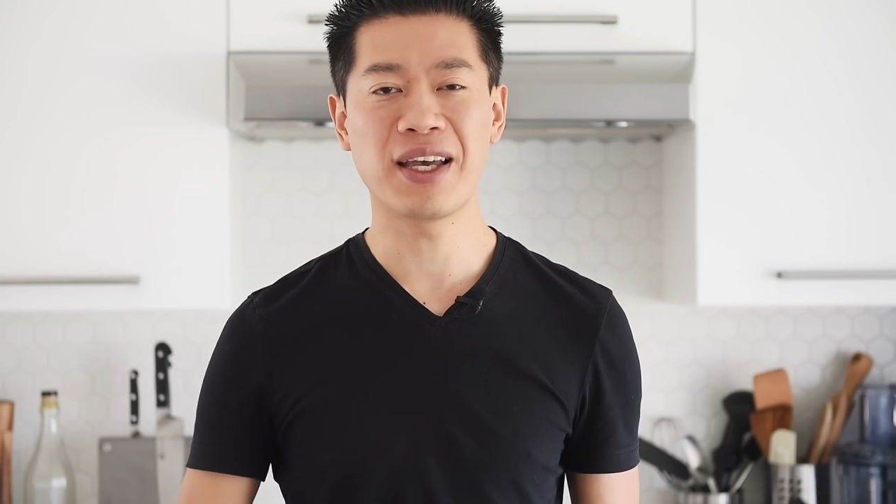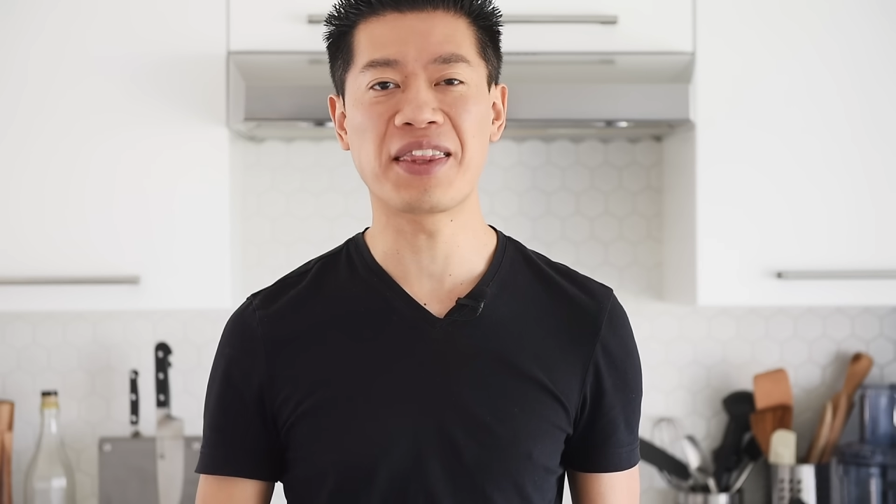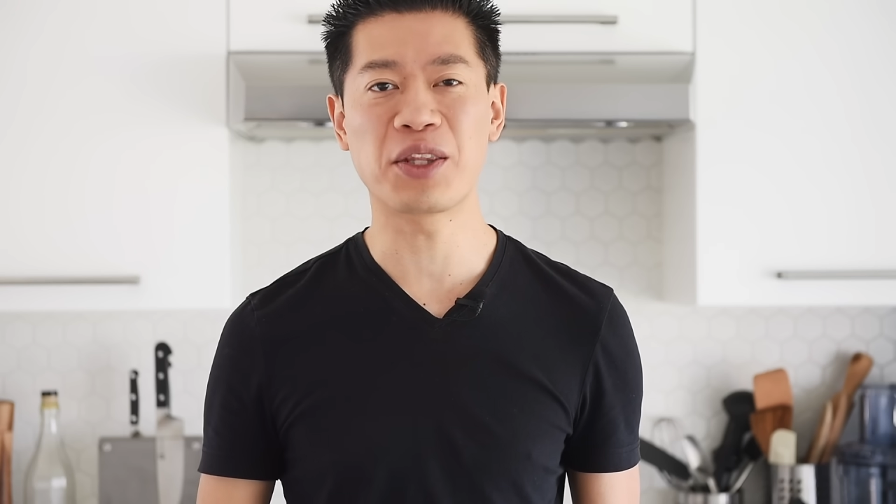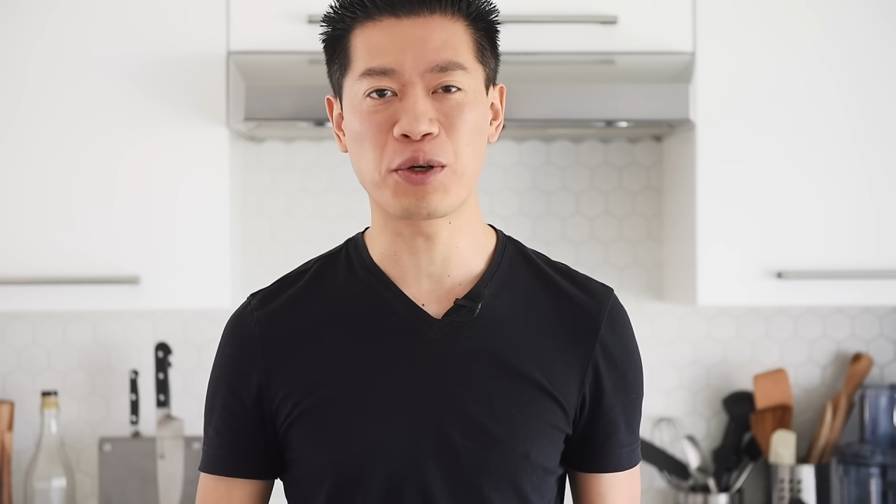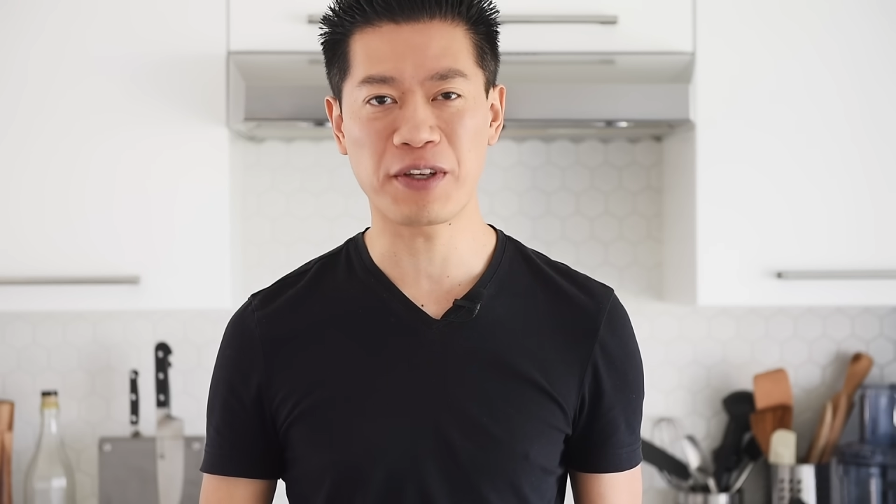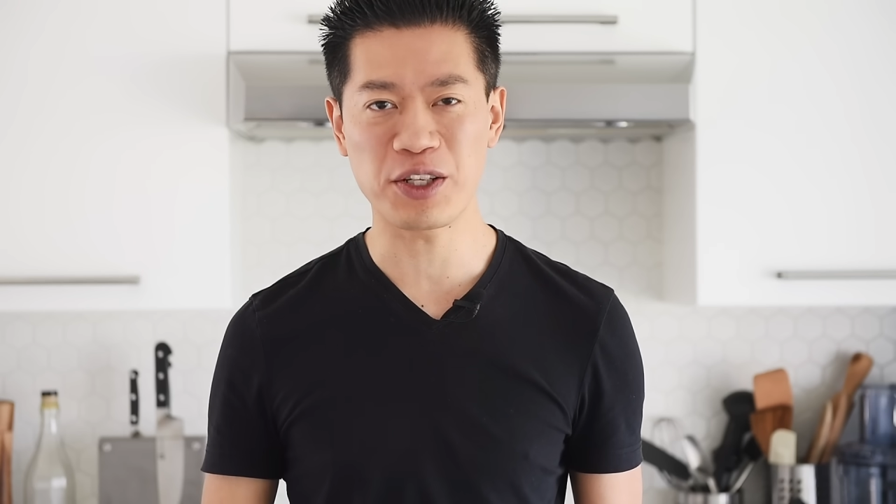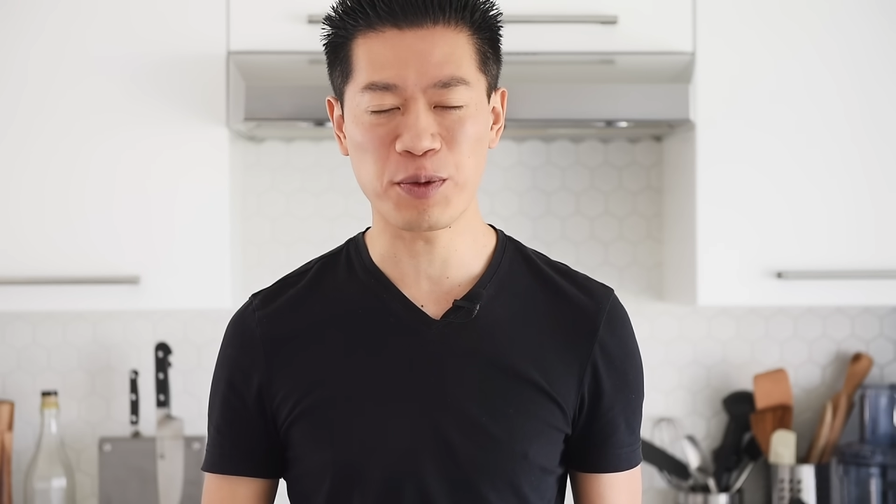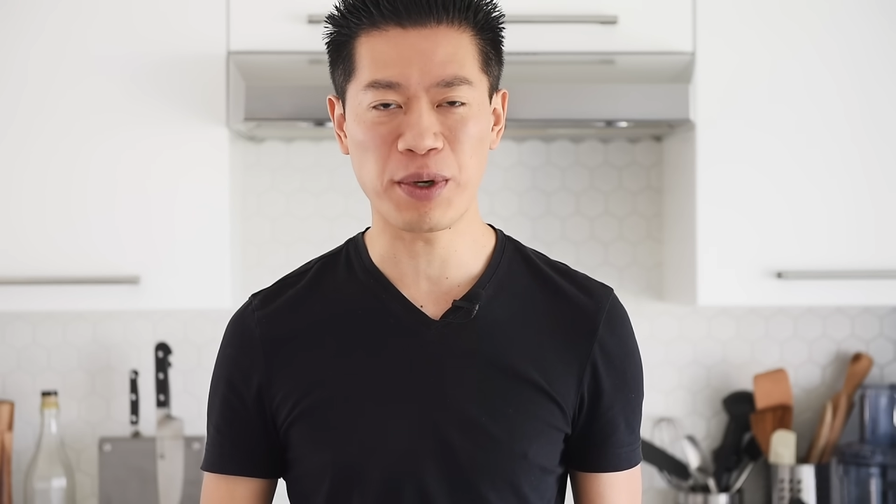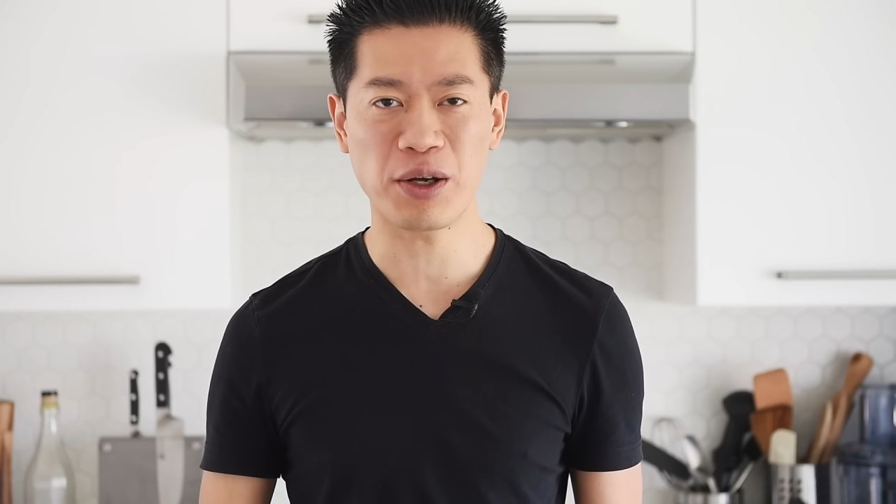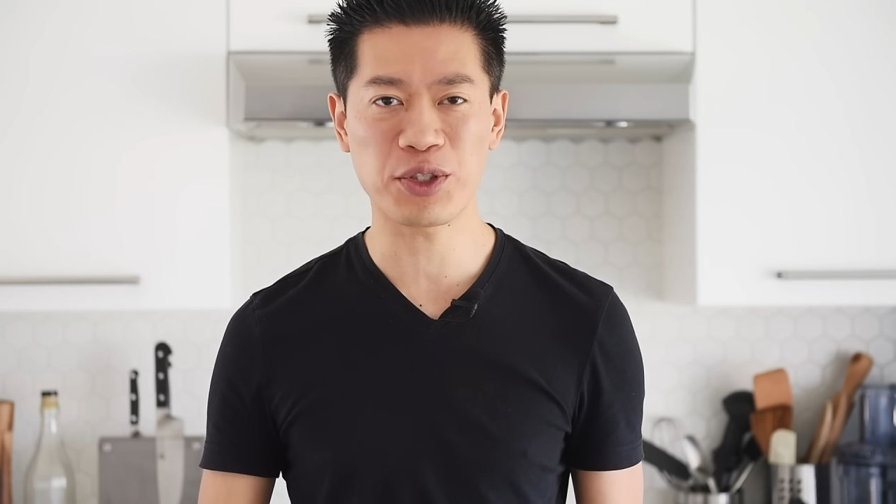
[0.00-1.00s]
hit that
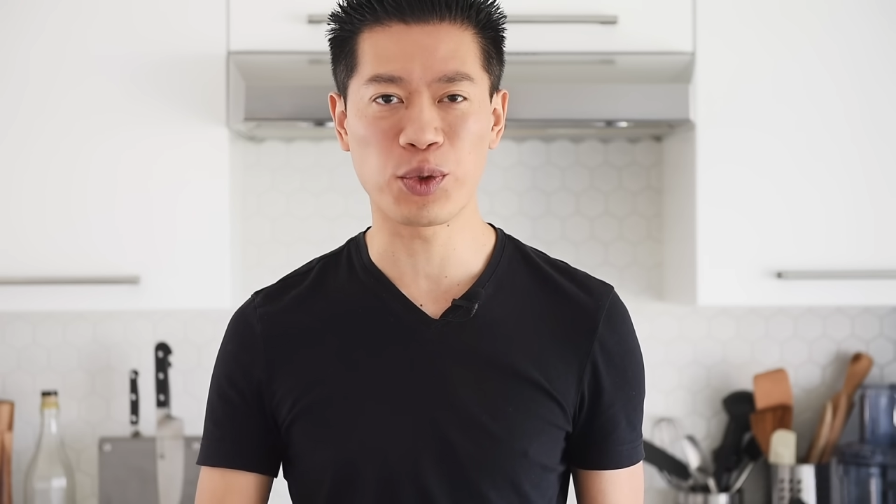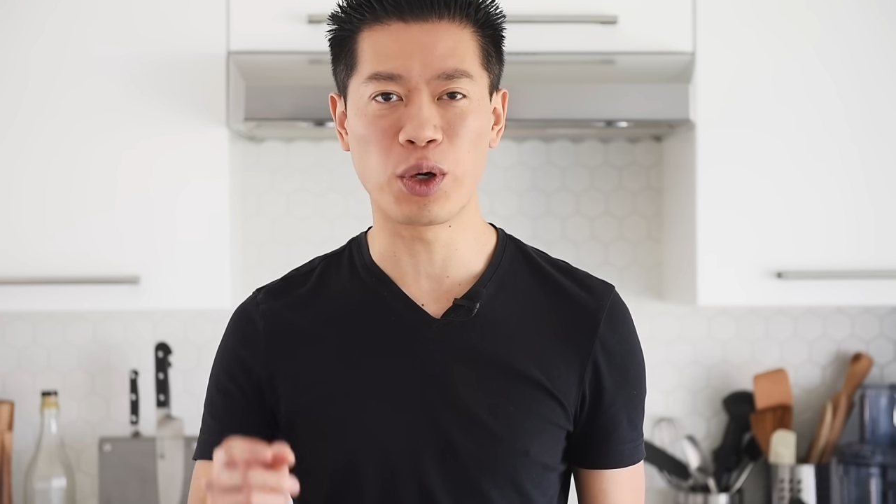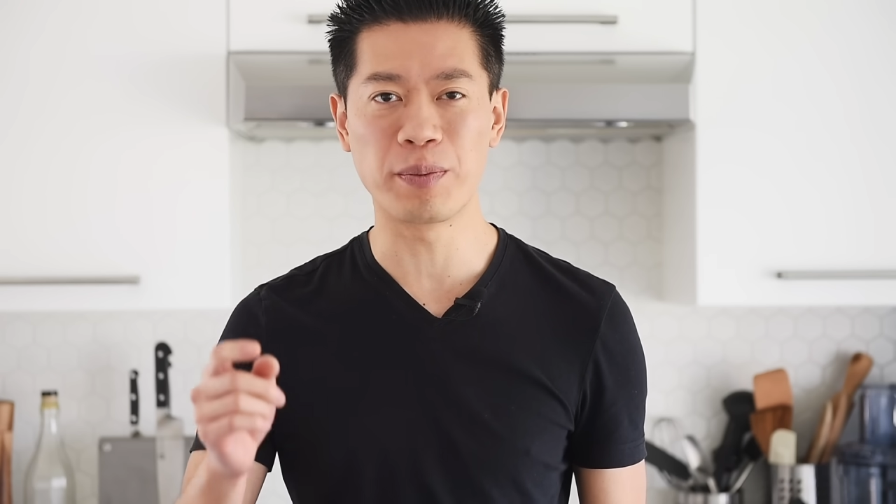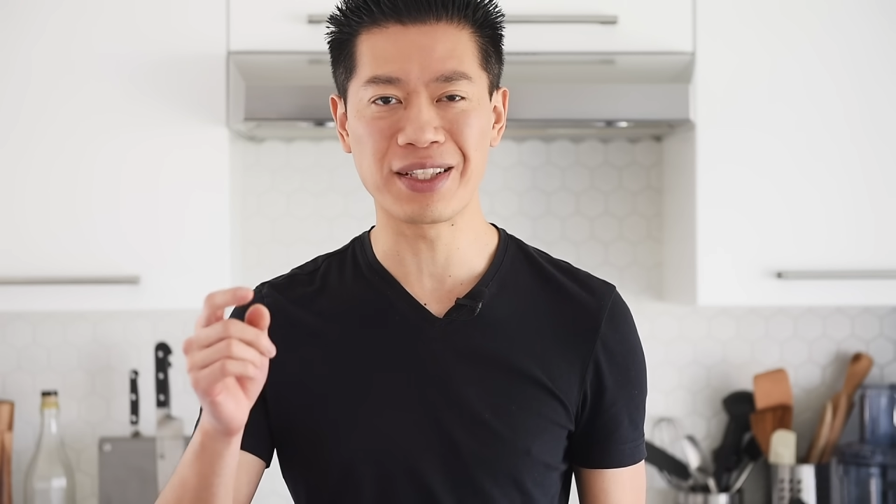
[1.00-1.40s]
notification bell so you won't